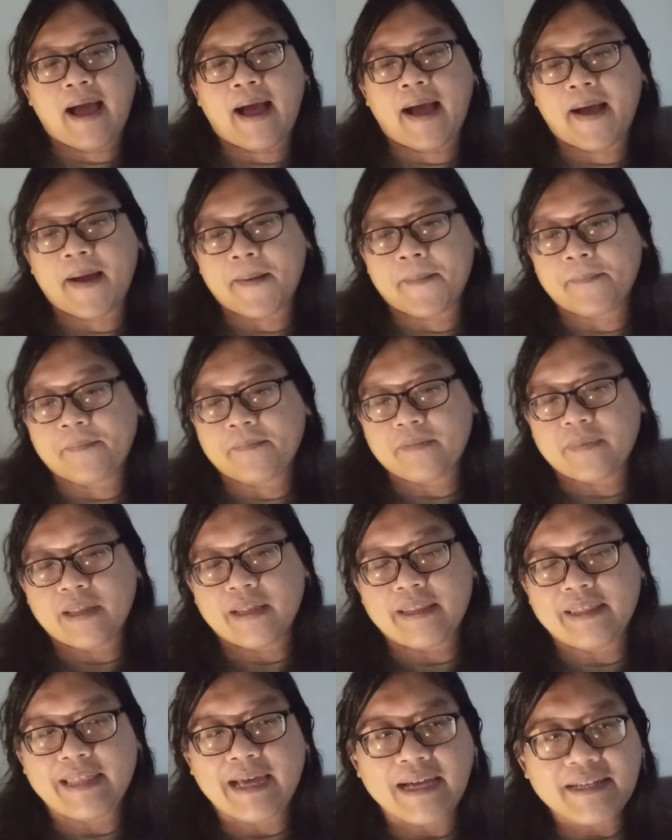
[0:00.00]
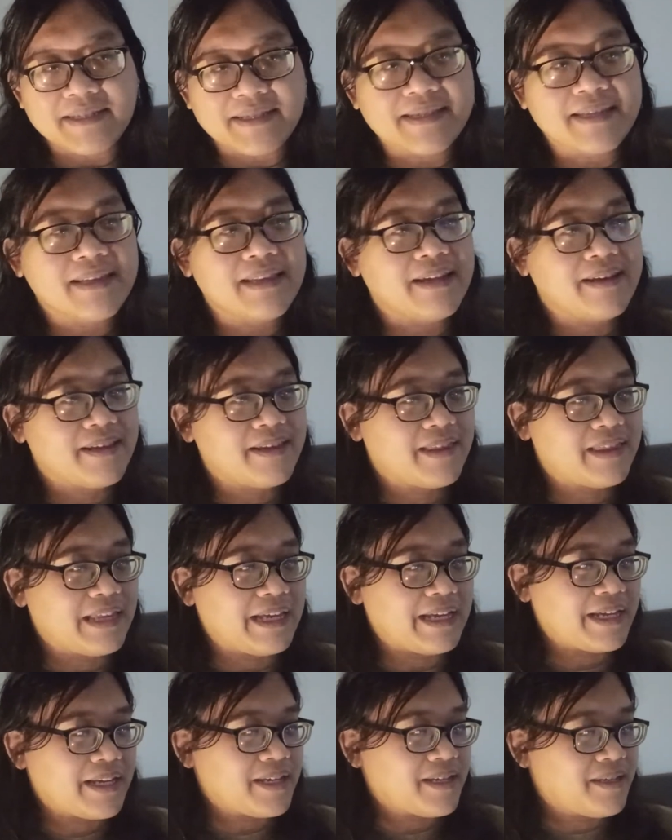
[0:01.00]
um, that's another
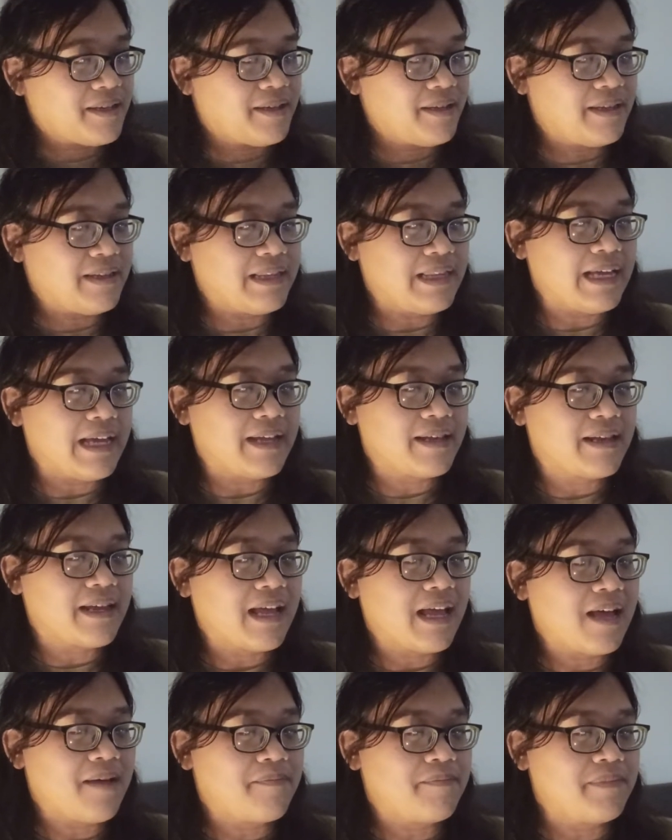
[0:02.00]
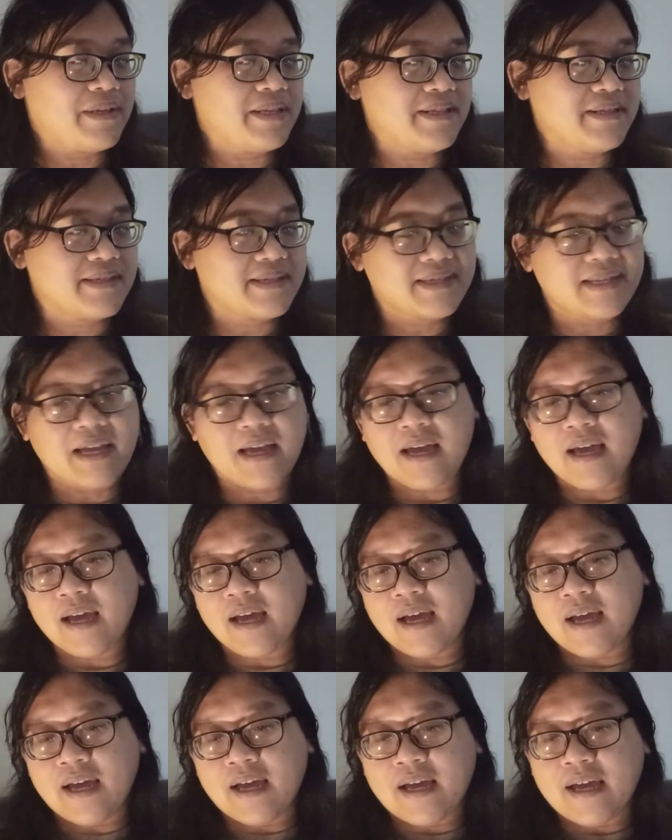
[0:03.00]
thing that happens.
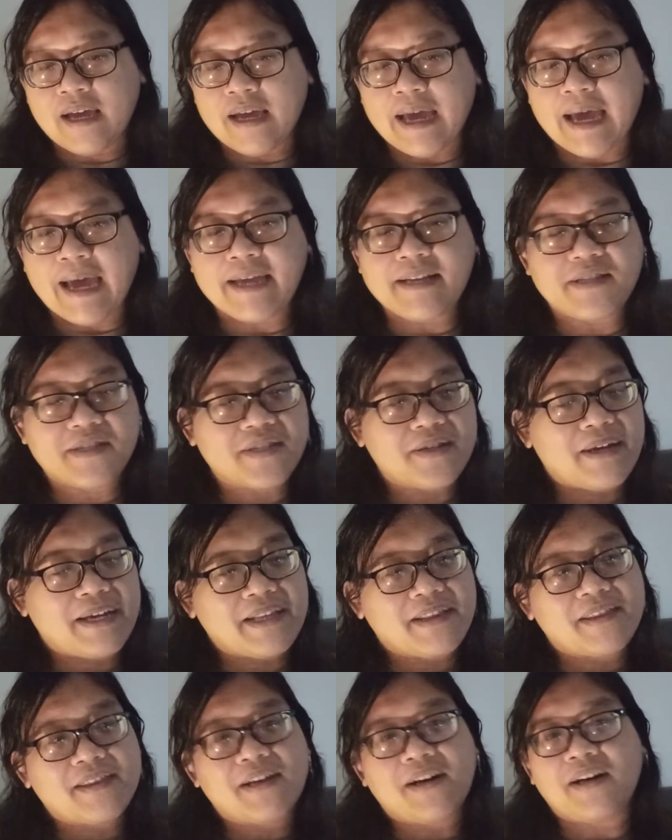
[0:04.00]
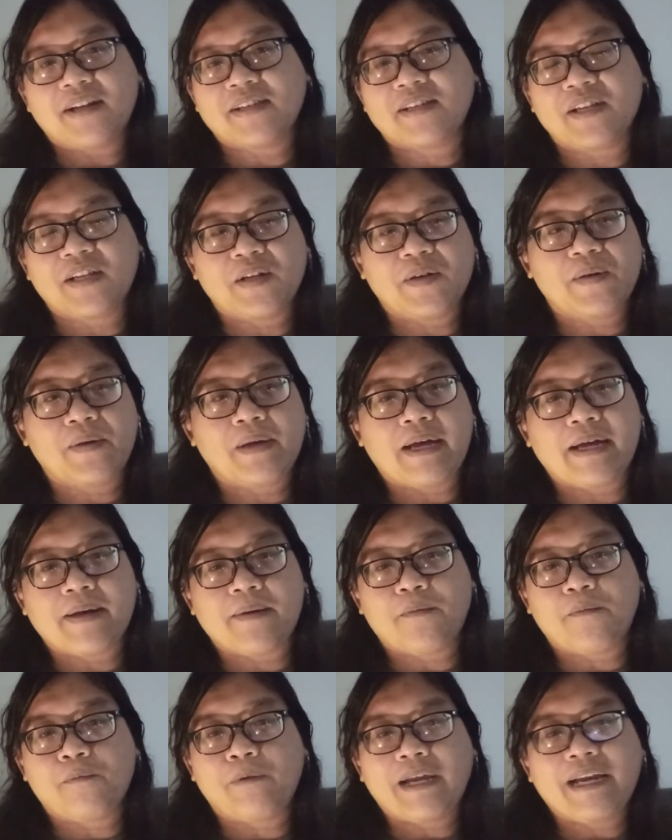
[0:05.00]
And so I thought, you know,
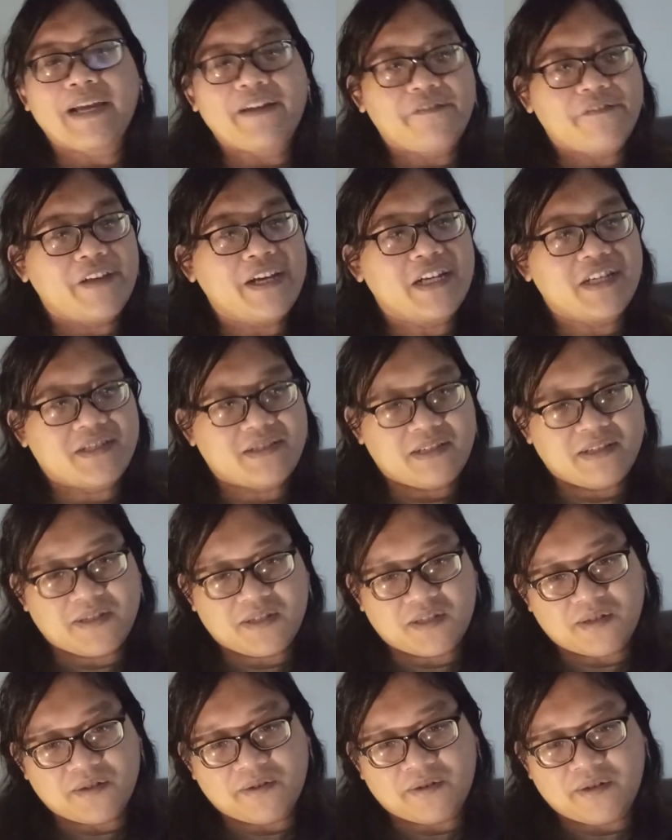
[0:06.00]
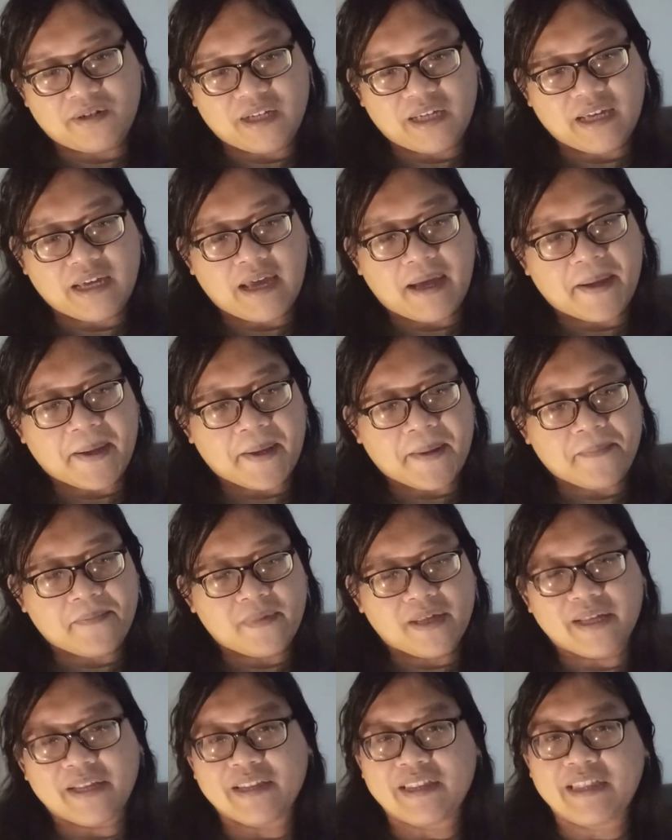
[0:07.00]
uh, when I finished this story, um,
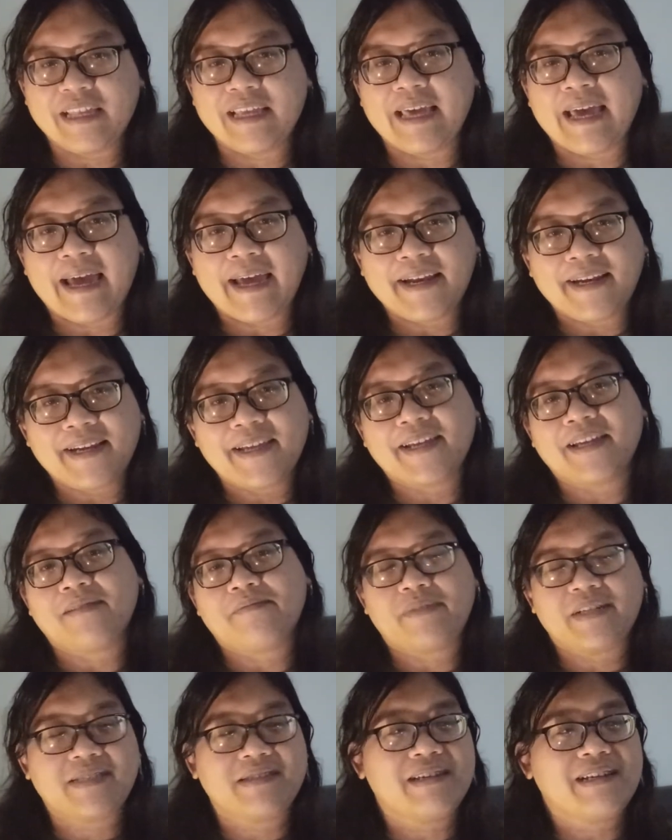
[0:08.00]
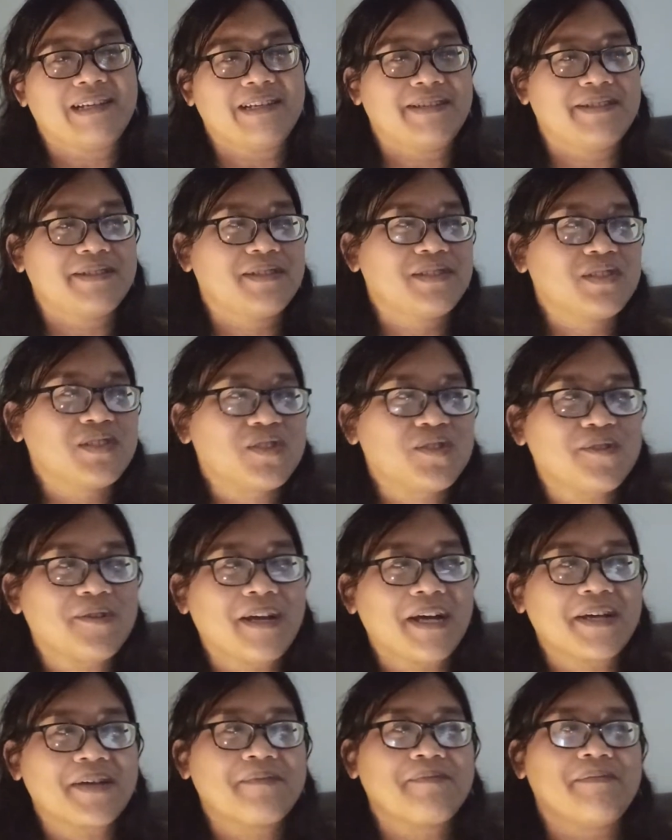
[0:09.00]
the ending in particular
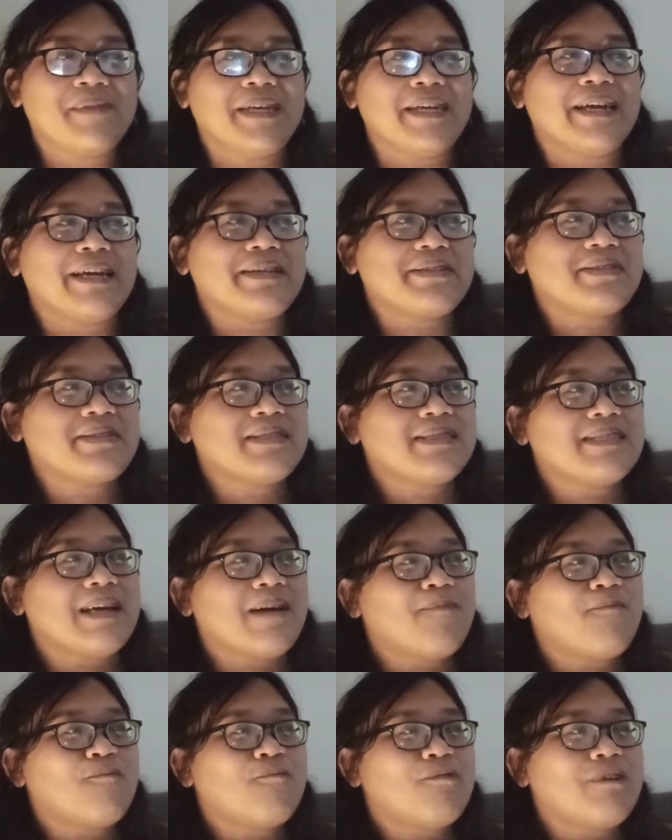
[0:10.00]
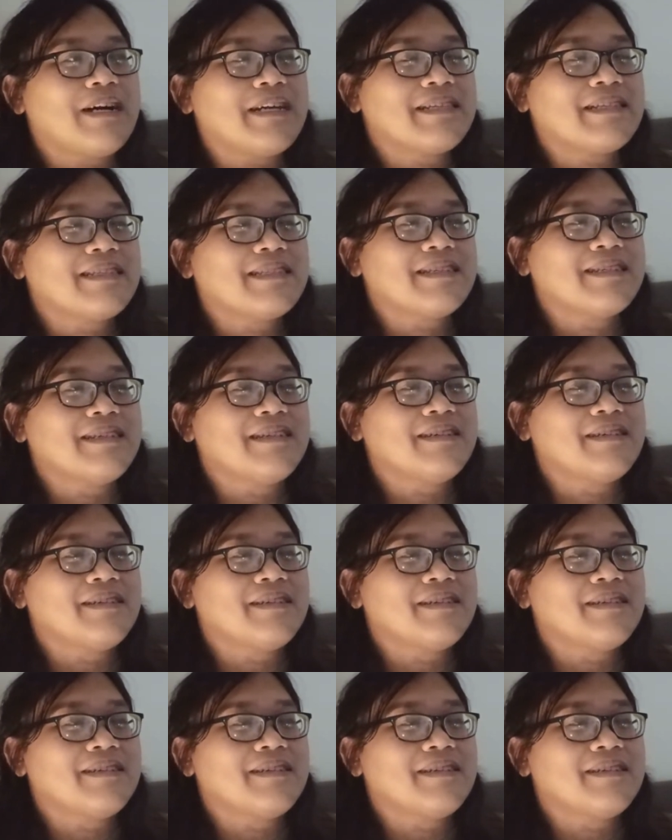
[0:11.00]
struck me as somewhat.